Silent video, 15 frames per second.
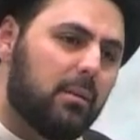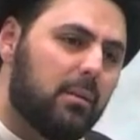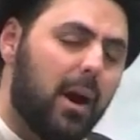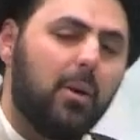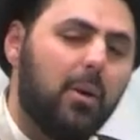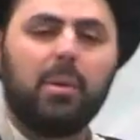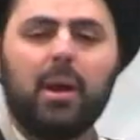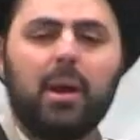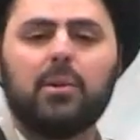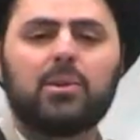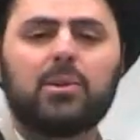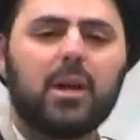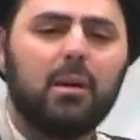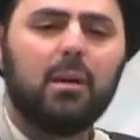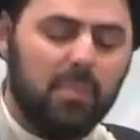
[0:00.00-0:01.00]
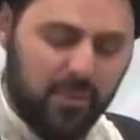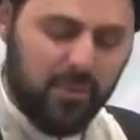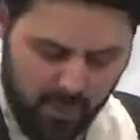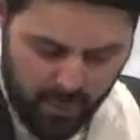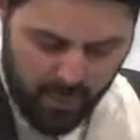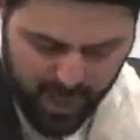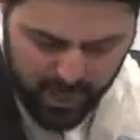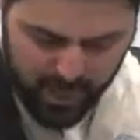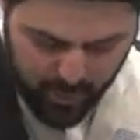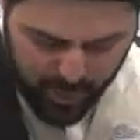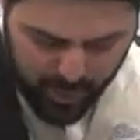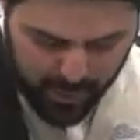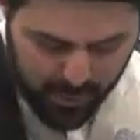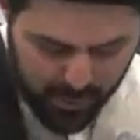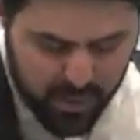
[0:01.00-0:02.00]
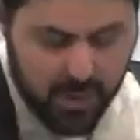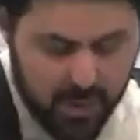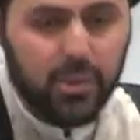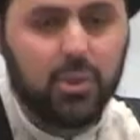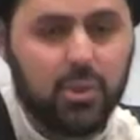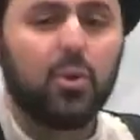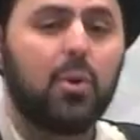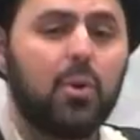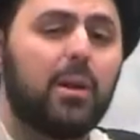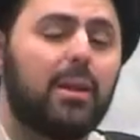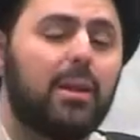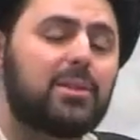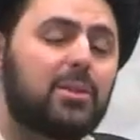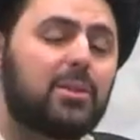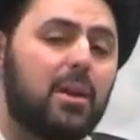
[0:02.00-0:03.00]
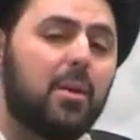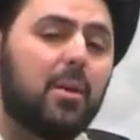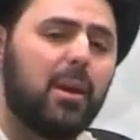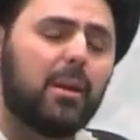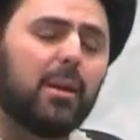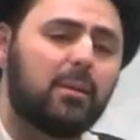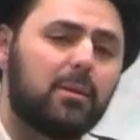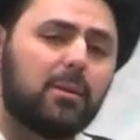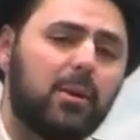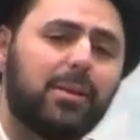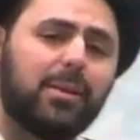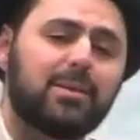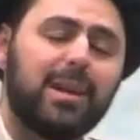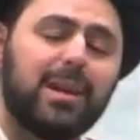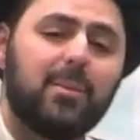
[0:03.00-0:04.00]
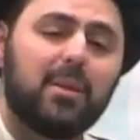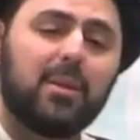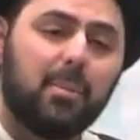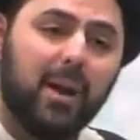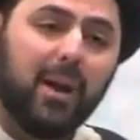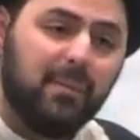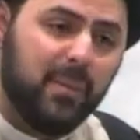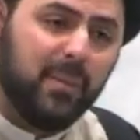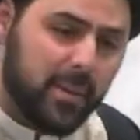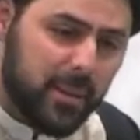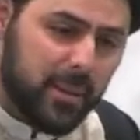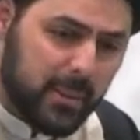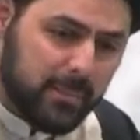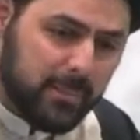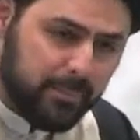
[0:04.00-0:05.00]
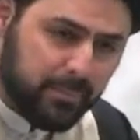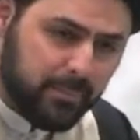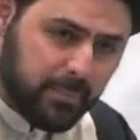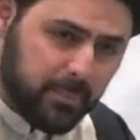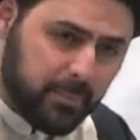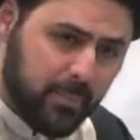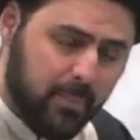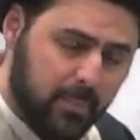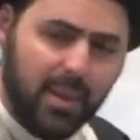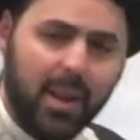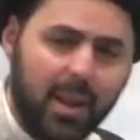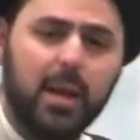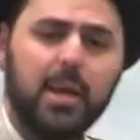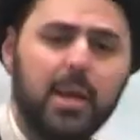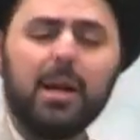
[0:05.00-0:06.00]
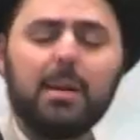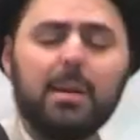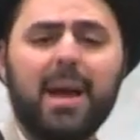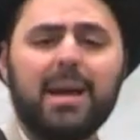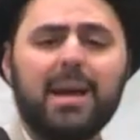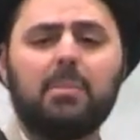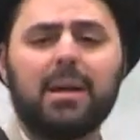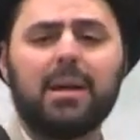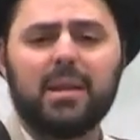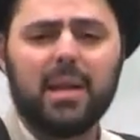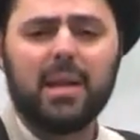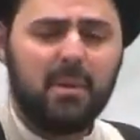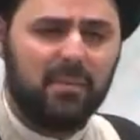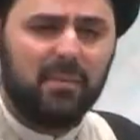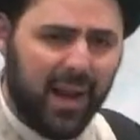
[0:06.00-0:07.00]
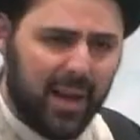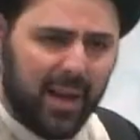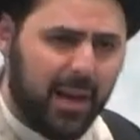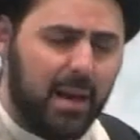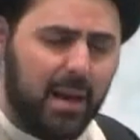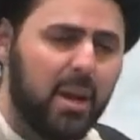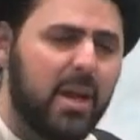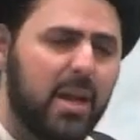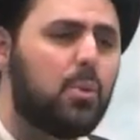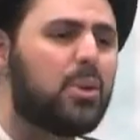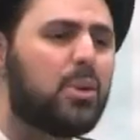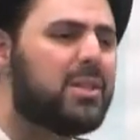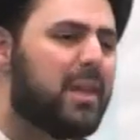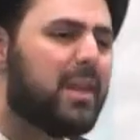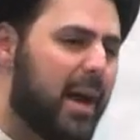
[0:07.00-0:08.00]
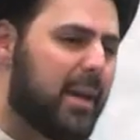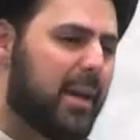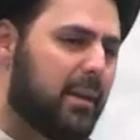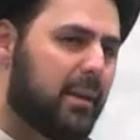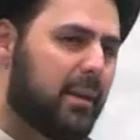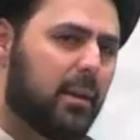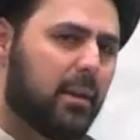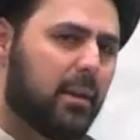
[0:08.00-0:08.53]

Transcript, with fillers: Our parents come before anyone. And there's a story that's narrated during the time of the Prophet. A young man by the name of Alqamah, he was dying.